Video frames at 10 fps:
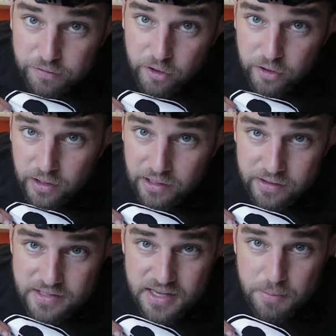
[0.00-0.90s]
phone
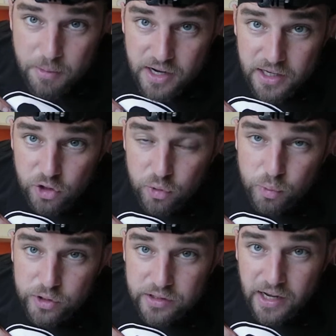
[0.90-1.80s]
the same way you
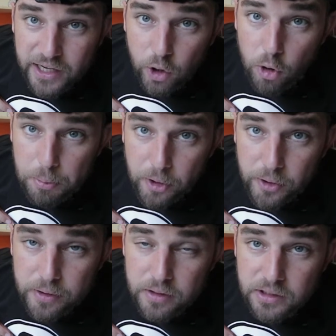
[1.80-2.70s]
would a GoPro.